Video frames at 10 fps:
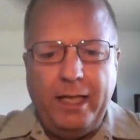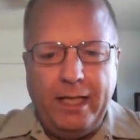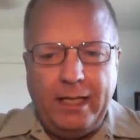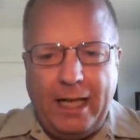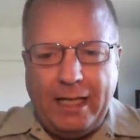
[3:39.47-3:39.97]

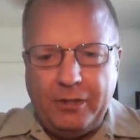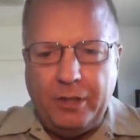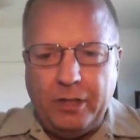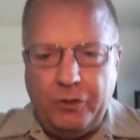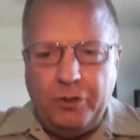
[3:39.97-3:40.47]
and
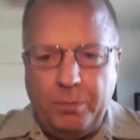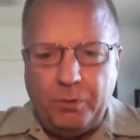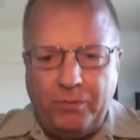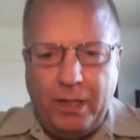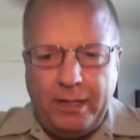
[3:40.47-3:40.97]
asked us to
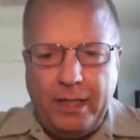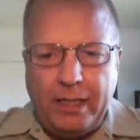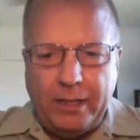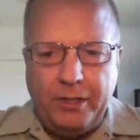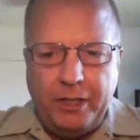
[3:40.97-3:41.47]
provide
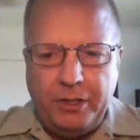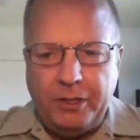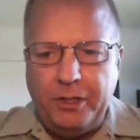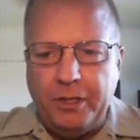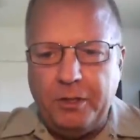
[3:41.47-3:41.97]
that
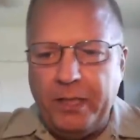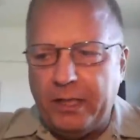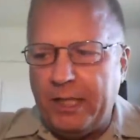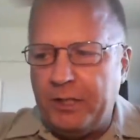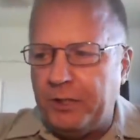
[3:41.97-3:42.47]
contingency
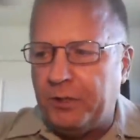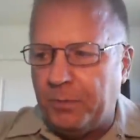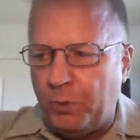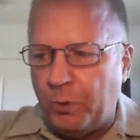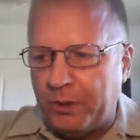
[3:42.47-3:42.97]
communication
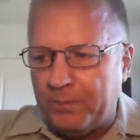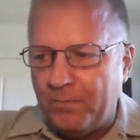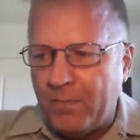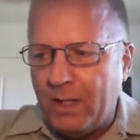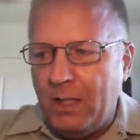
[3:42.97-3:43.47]
support.